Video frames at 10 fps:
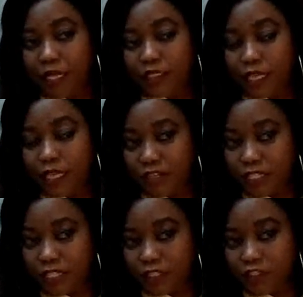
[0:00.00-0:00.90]
St.
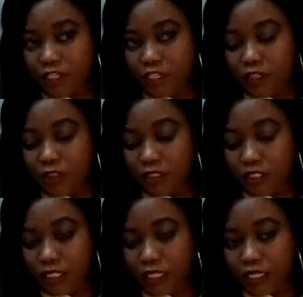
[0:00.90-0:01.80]
Teresa's Junior,
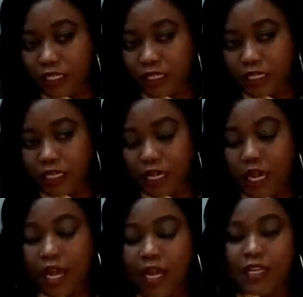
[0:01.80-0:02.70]

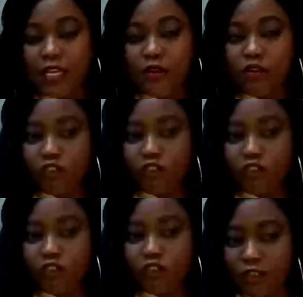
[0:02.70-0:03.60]
and then
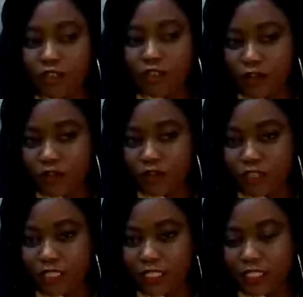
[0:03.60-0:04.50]
Nusrat Senior
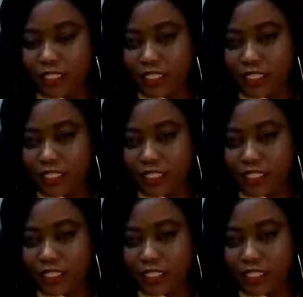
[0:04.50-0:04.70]
Secondary.